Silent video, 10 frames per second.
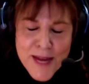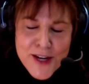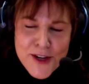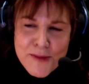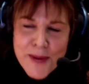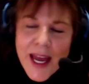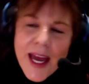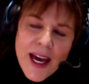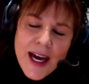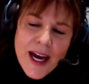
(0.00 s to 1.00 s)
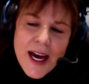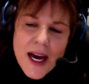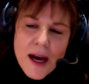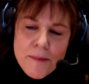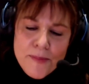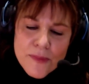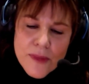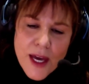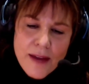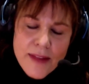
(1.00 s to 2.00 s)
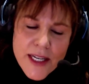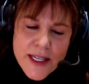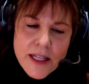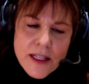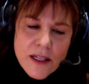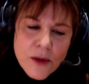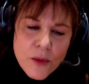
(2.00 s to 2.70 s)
They knew me, and they said, "Look,